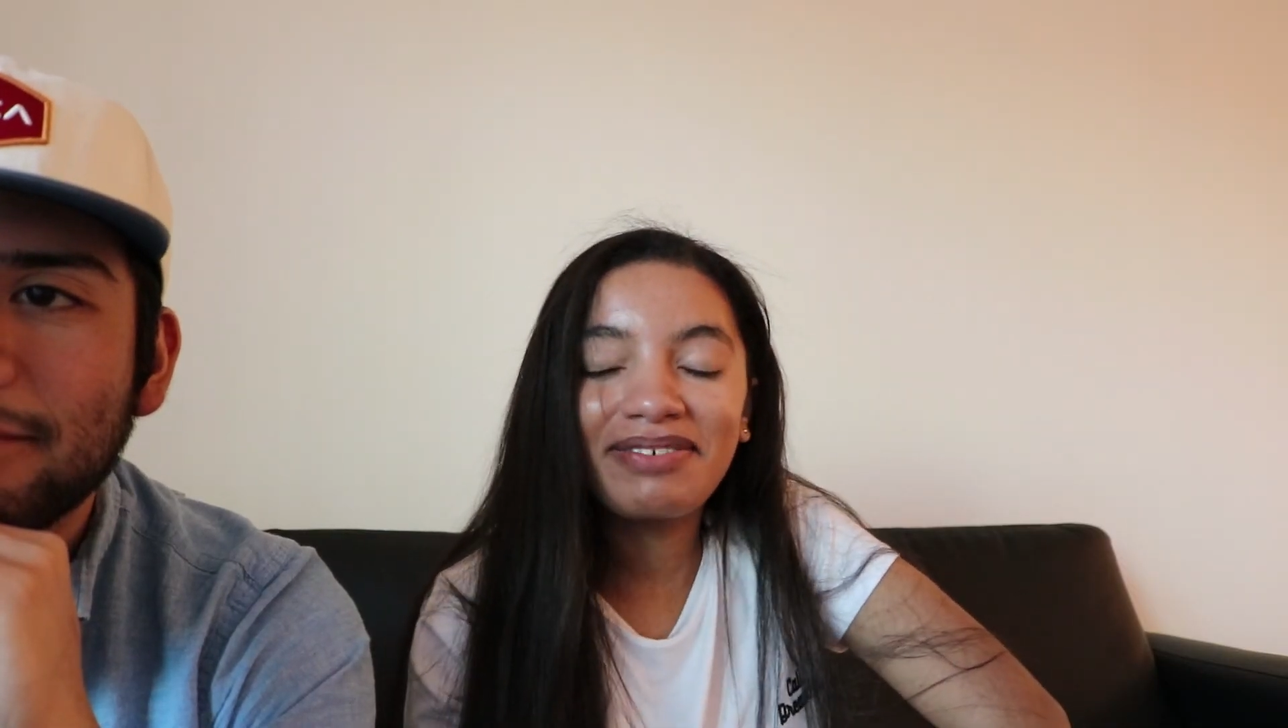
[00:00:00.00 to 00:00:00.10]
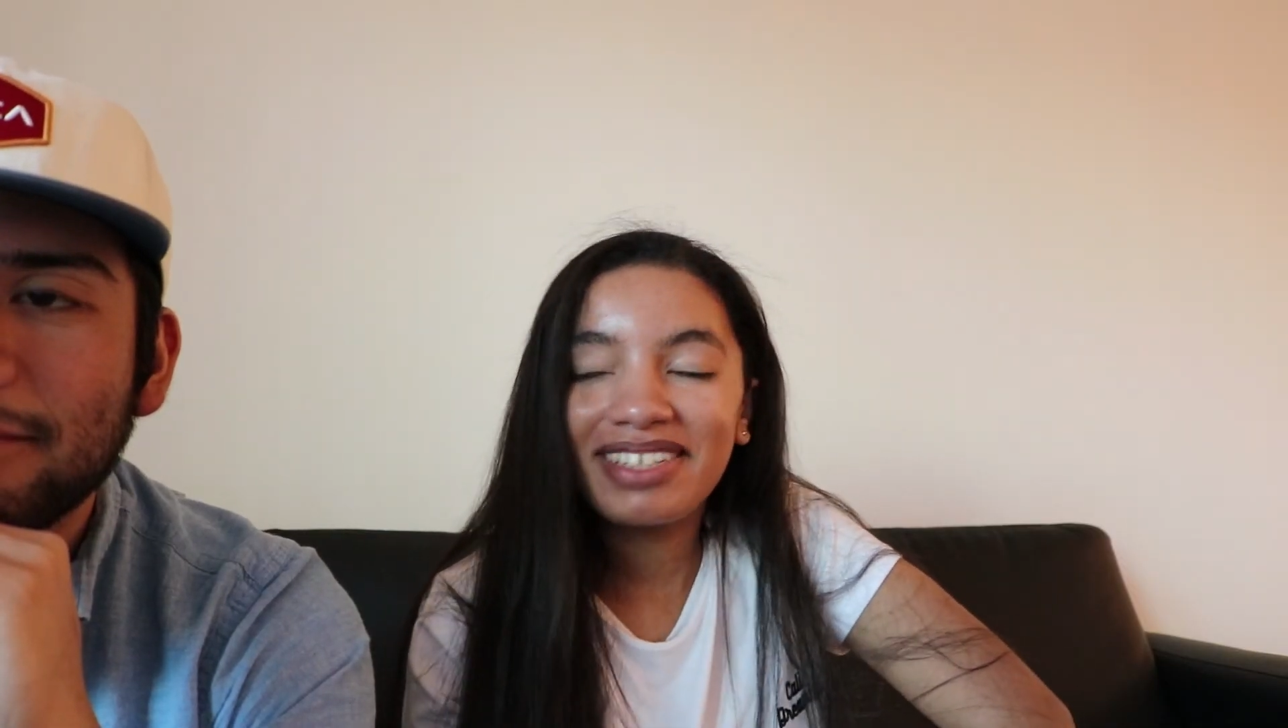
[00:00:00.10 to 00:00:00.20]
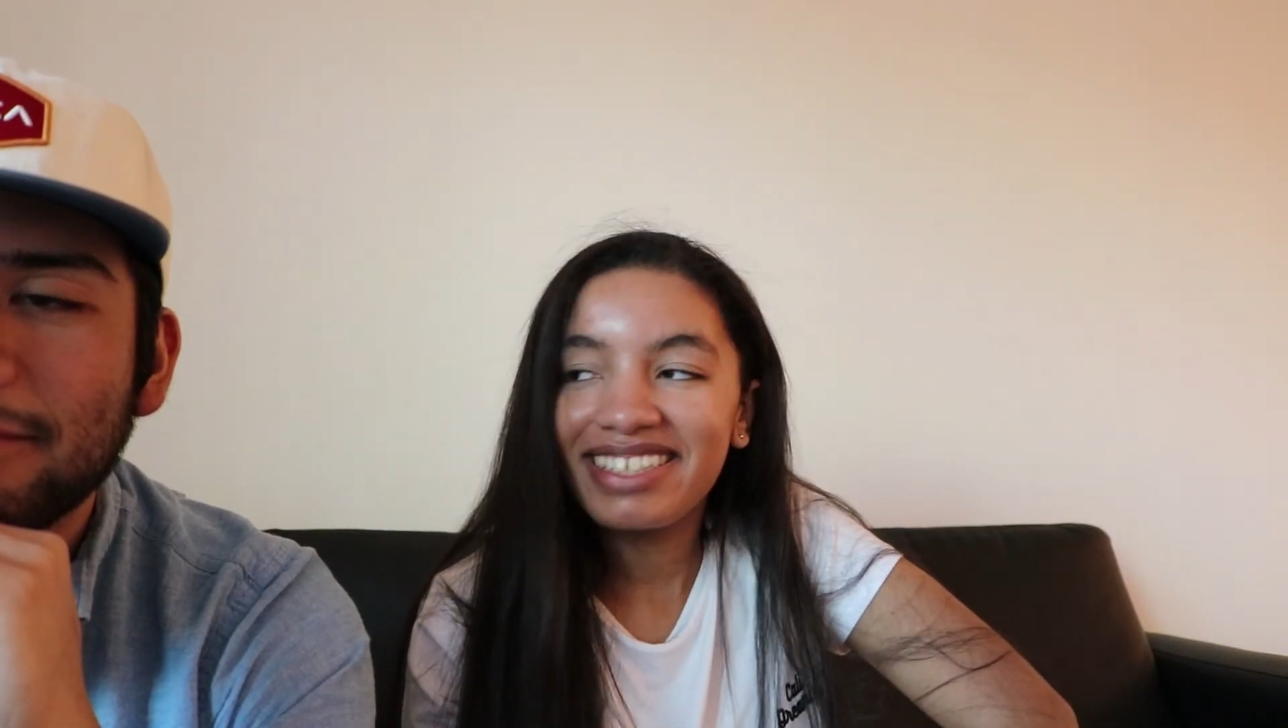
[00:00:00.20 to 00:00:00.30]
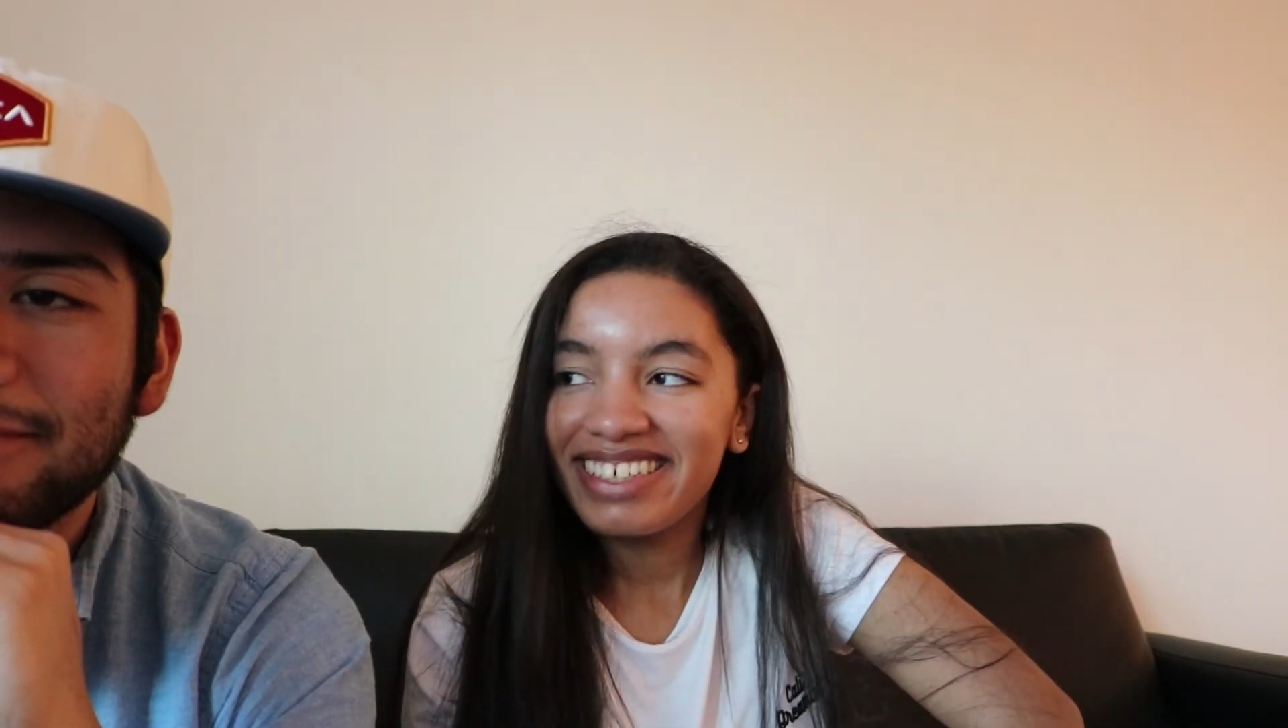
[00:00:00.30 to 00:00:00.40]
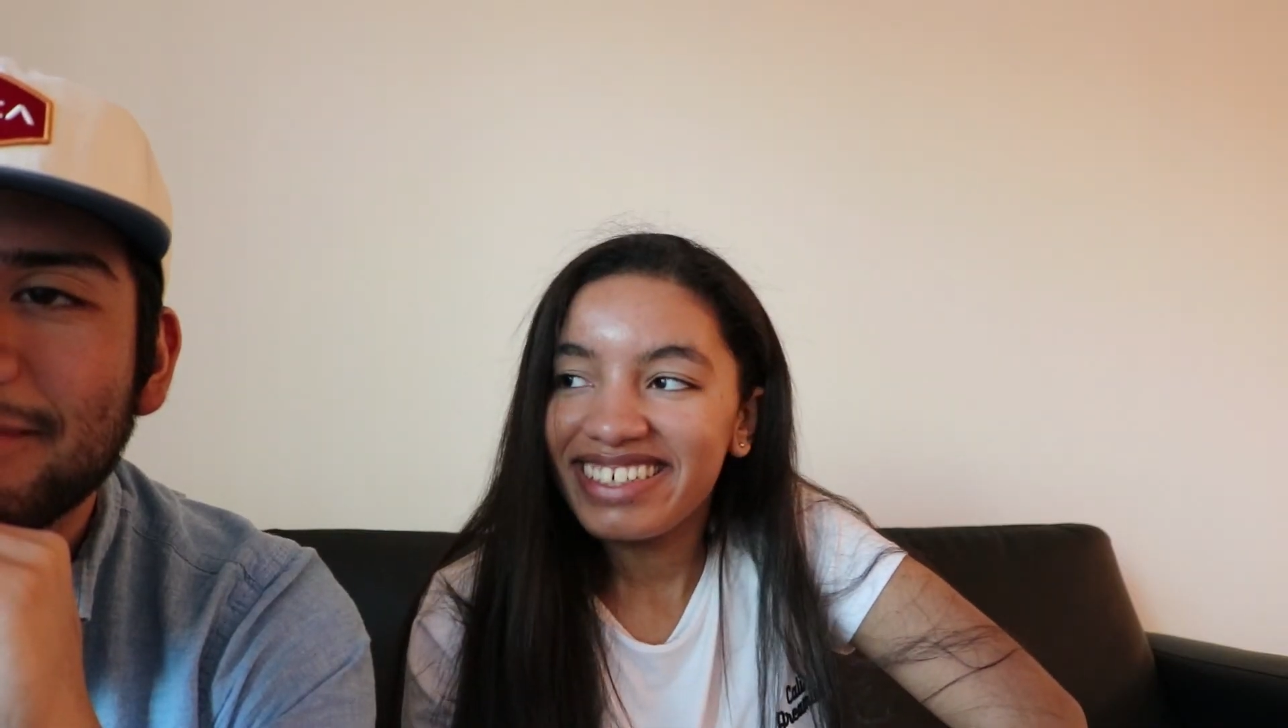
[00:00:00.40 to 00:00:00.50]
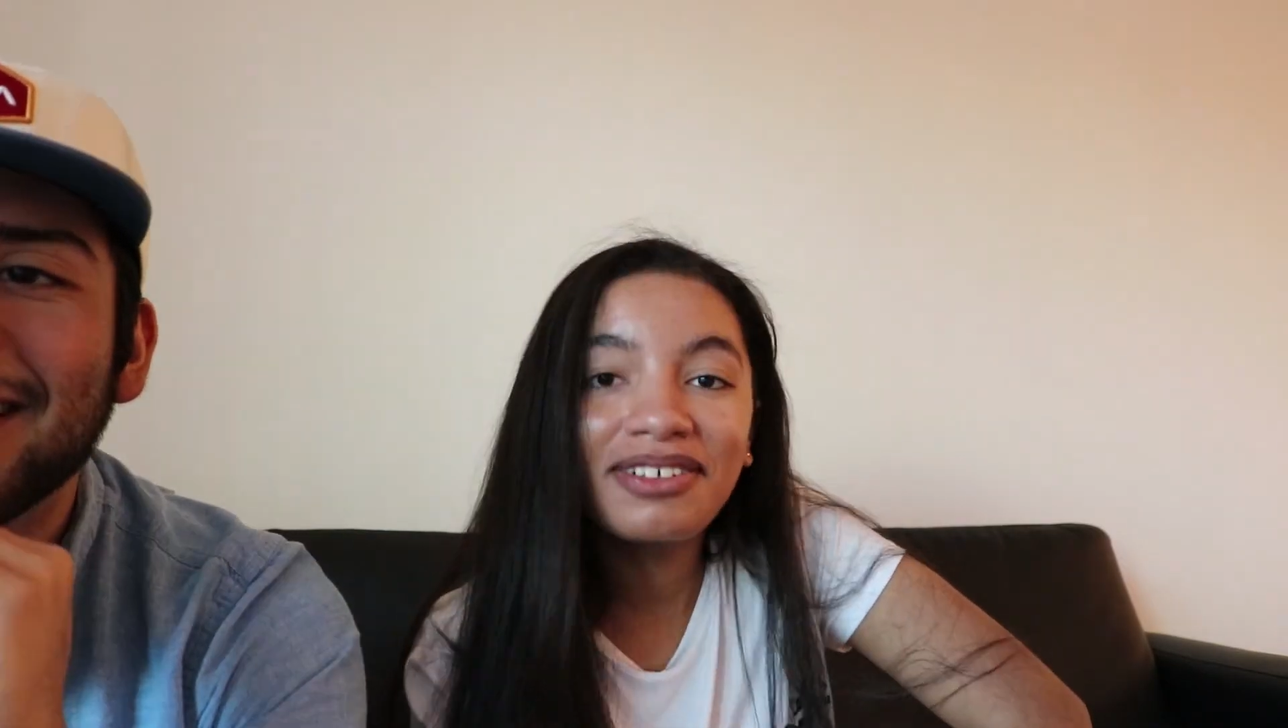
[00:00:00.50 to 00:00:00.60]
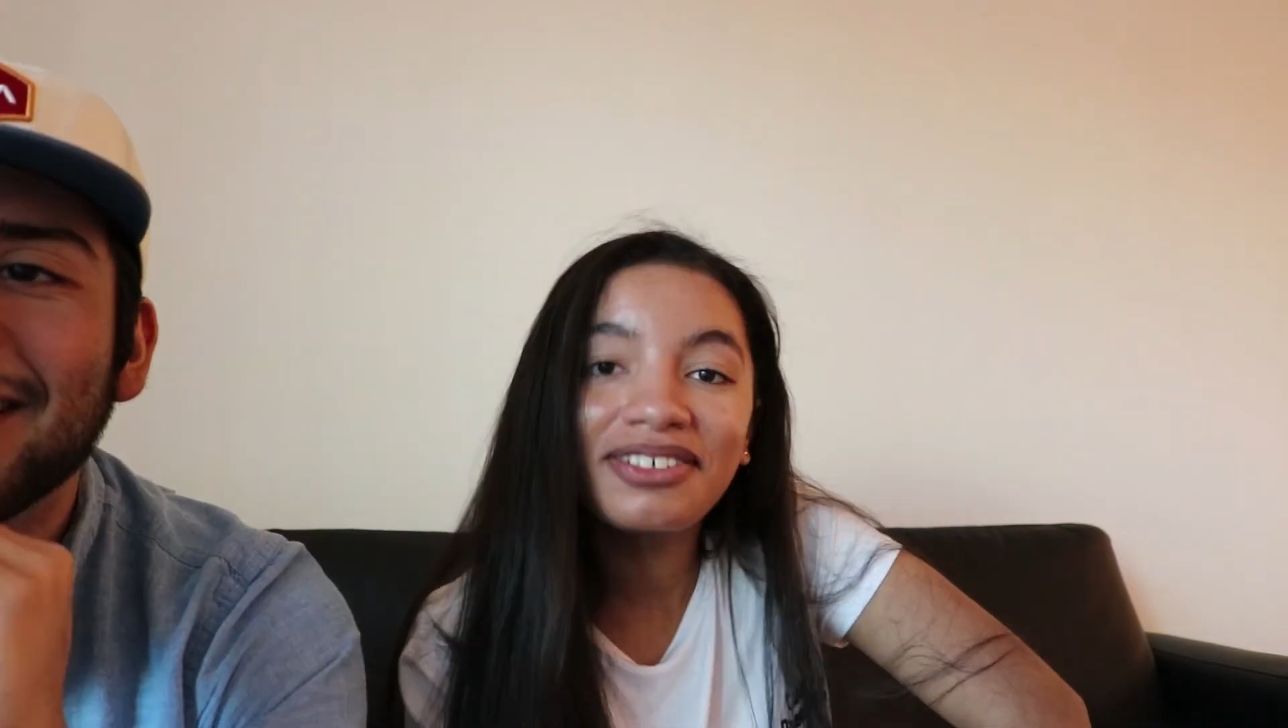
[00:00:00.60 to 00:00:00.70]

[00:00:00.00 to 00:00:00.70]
was it a